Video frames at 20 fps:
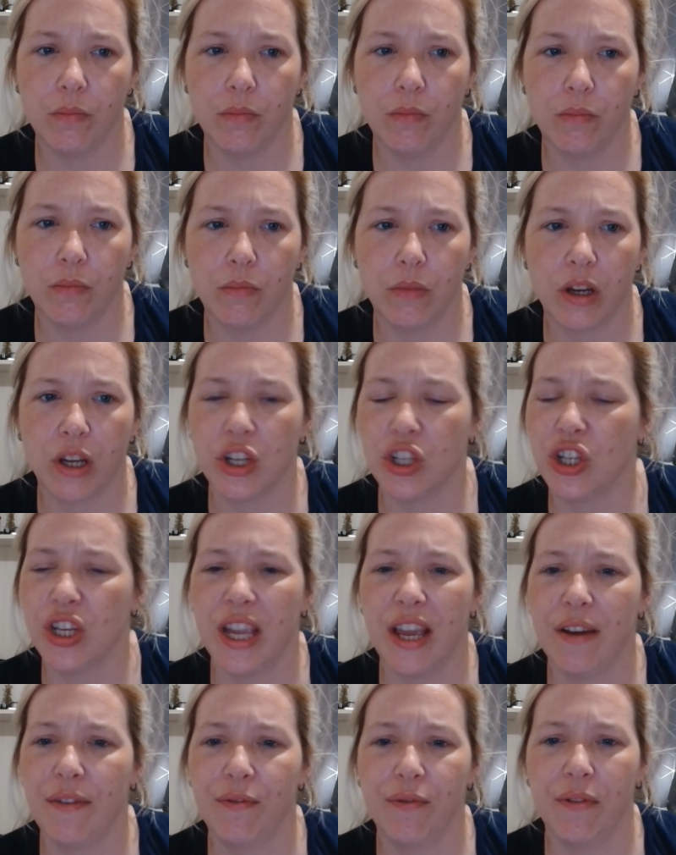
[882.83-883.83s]
because you
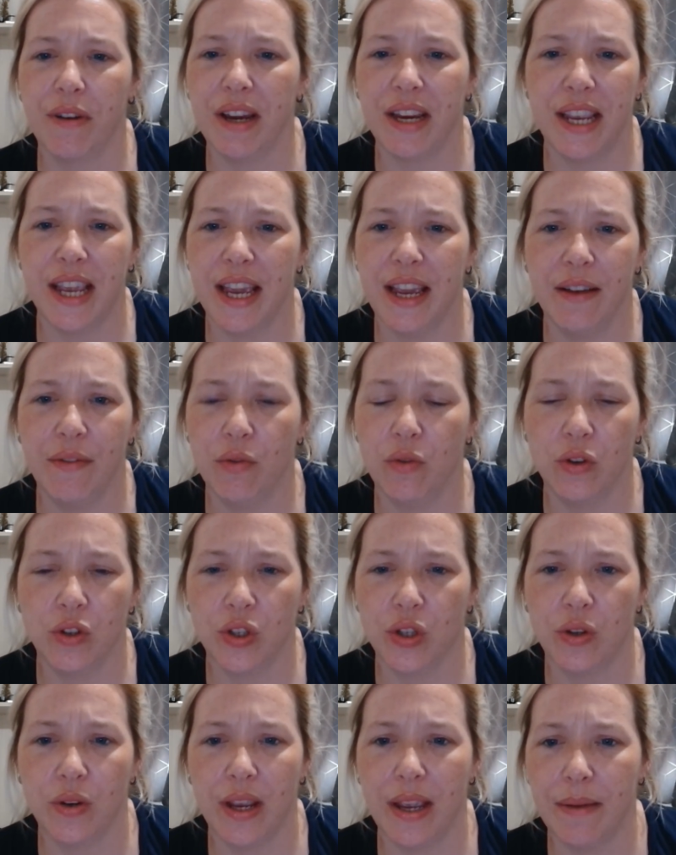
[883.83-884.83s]
get a 3-year or
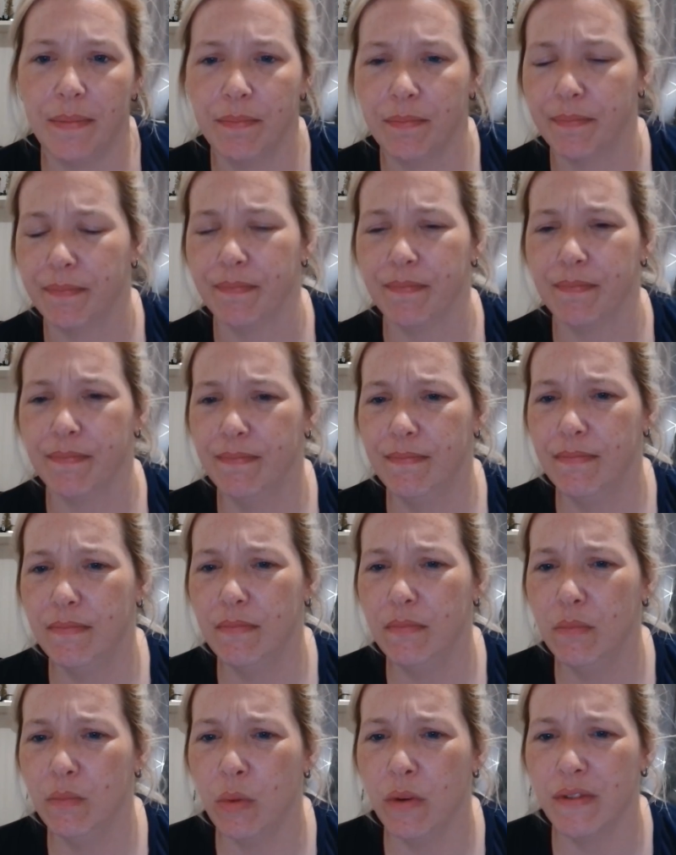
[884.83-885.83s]
2-year
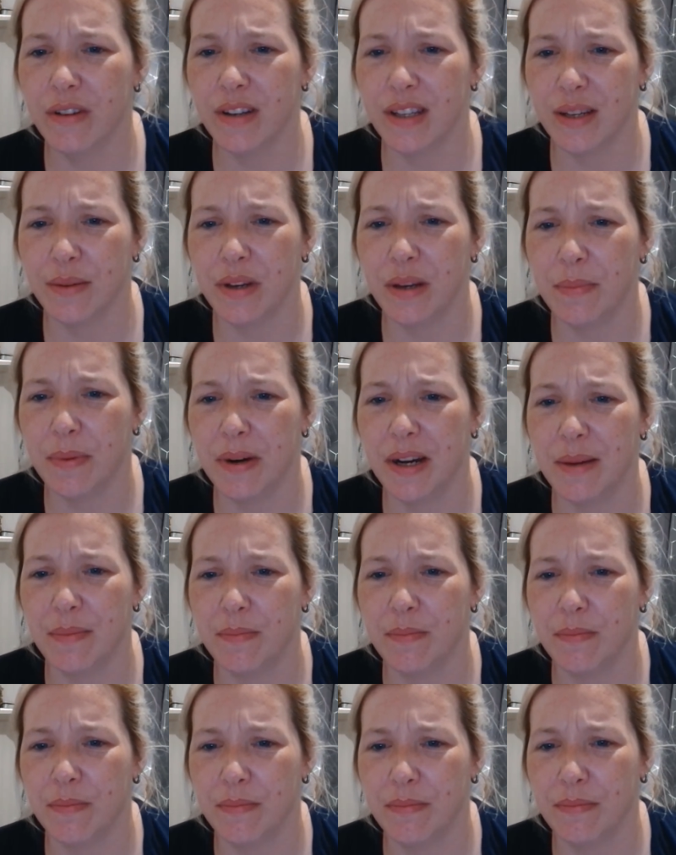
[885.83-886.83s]
warranty when you buy
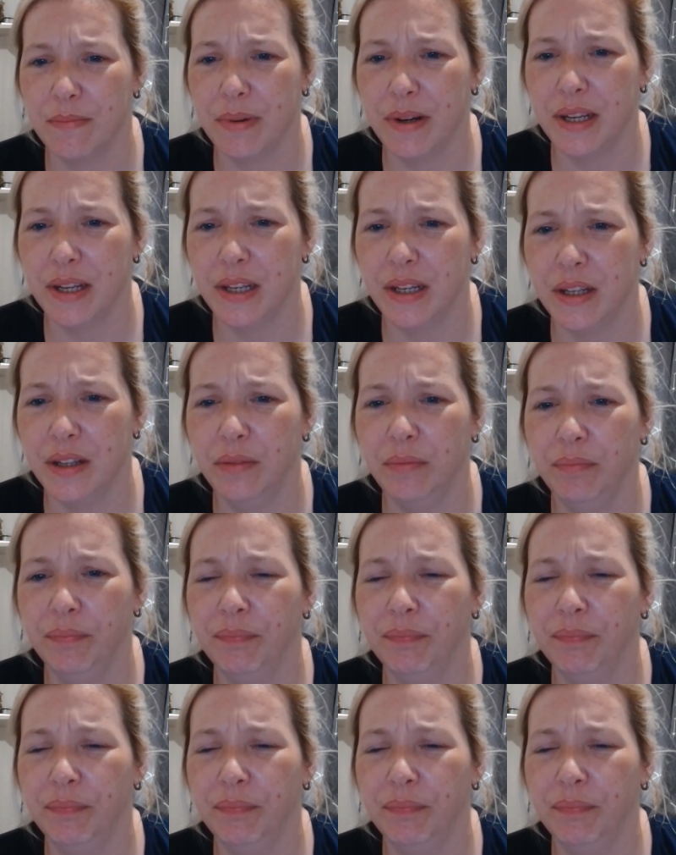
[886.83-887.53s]
it new.